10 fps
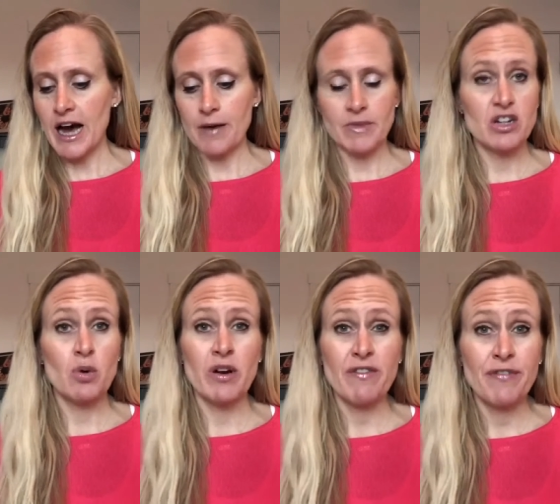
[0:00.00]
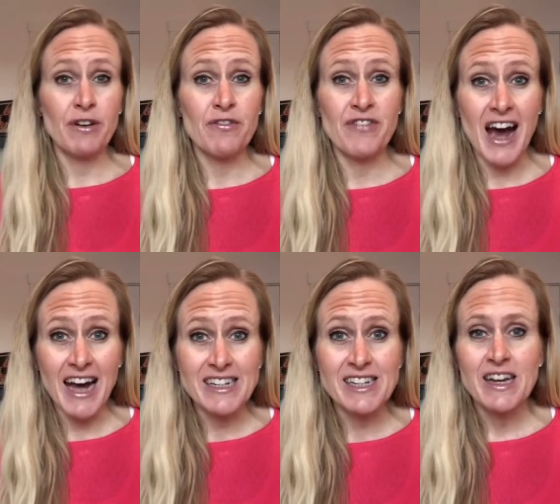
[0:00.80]
Um, they don't want to feel
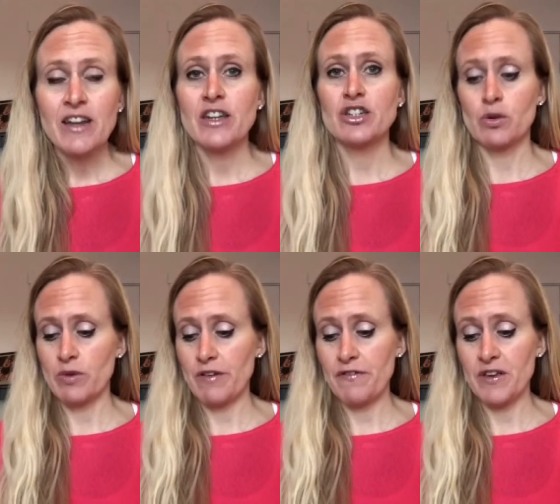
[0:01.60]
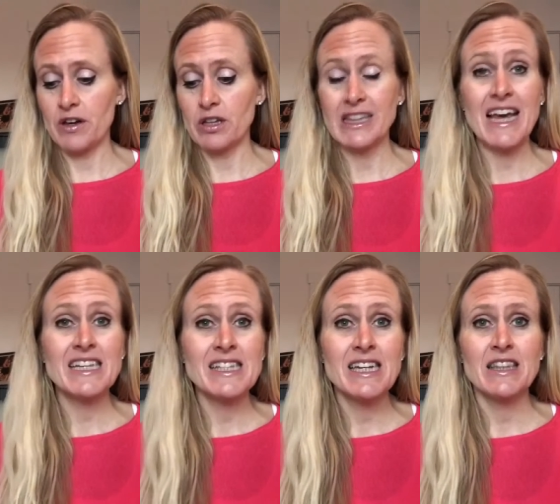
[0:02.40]
fat. They don't want to feel lazy.